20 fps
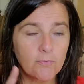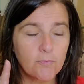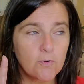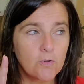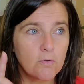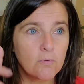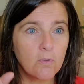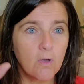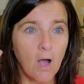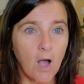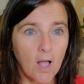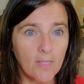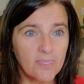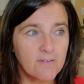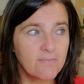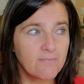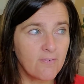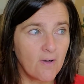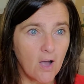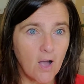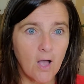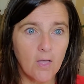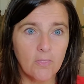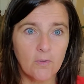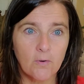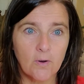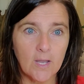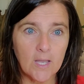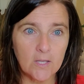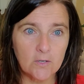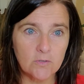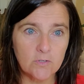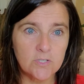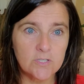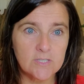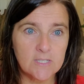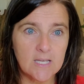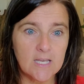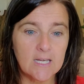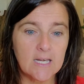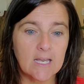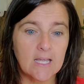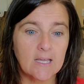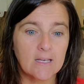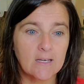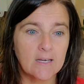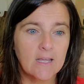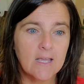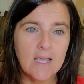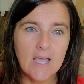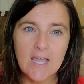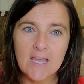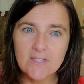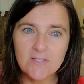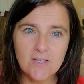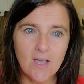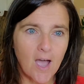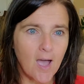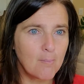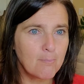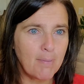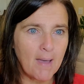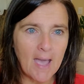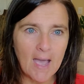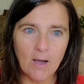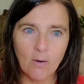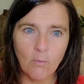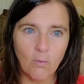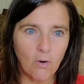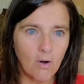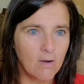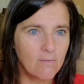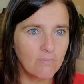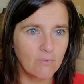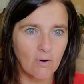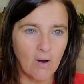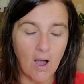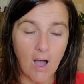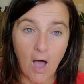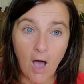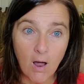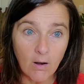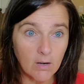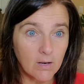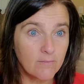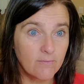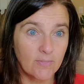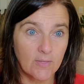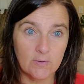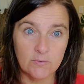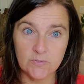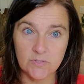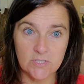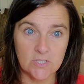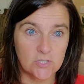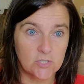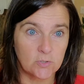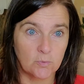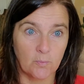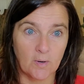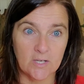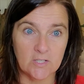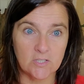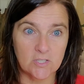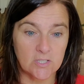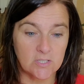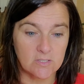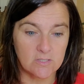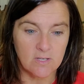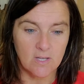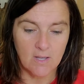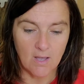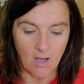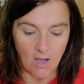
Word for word: through God the Father interceding, and He's got power over all of those situations.